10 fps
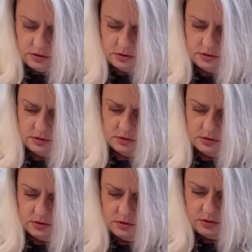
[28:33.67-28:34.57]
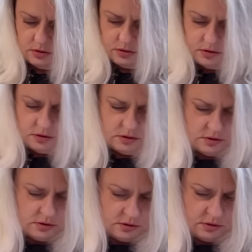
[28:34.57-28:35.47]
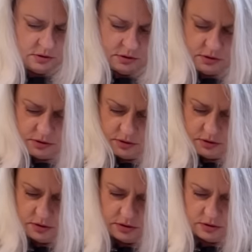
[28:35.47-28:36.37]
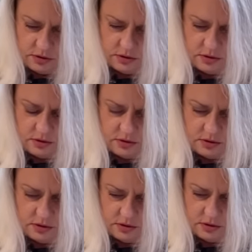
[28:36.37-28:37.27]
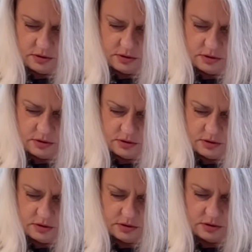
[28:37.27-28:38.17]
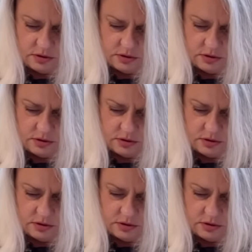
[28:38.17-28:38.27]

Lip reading: (silence)